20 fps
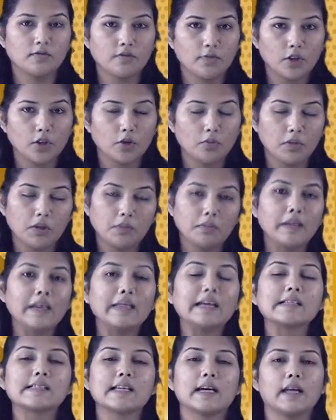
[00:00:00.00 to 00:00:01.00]
for human
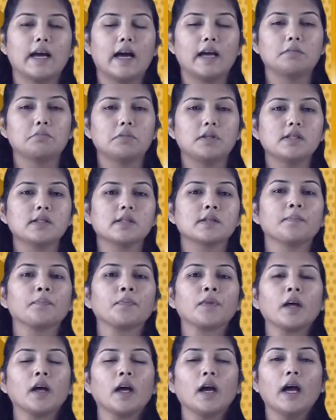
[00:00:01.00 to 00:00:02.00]
beings and animals,
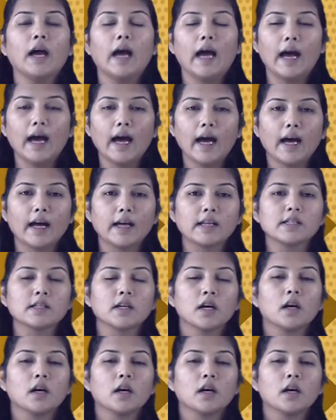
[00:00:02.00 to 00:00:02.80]
and